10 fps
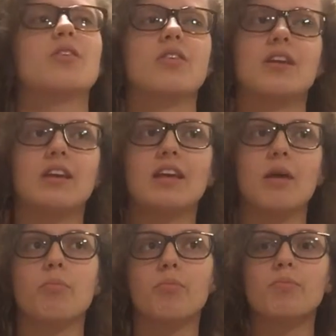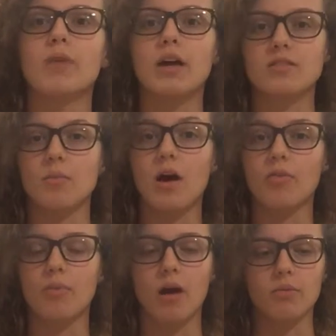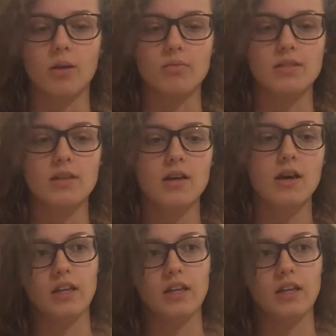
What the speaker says: when you can get some health problems.